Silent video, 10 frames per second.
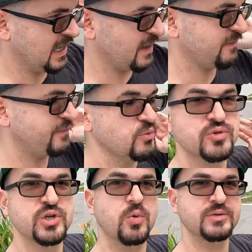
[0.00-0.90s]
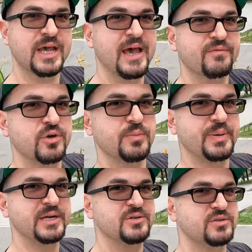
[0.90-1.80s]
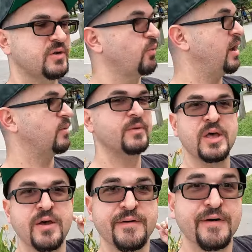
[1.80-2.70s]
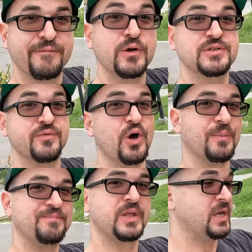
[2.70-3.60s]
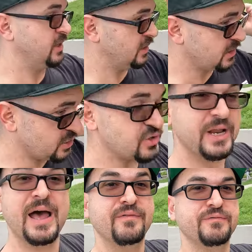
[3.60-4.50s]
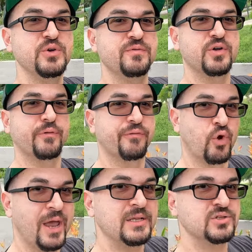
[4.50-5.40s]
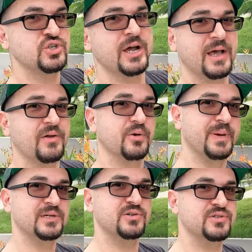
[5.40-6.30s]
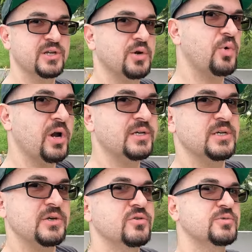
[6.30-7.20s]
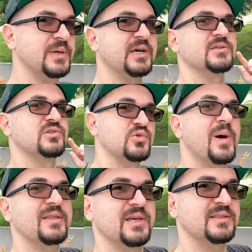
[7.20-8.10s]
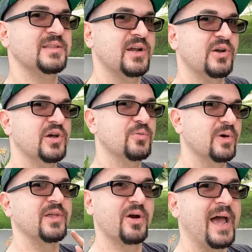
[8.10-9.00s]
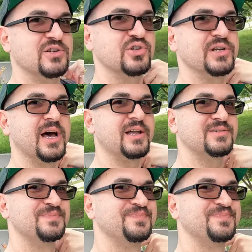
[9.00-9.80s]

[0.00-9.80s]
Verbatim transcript: If you don't have good pictures of, well, first of all, you should have a few of your friends check out your pictures that you're wanting to use, because you might think that they're good when they're actually not.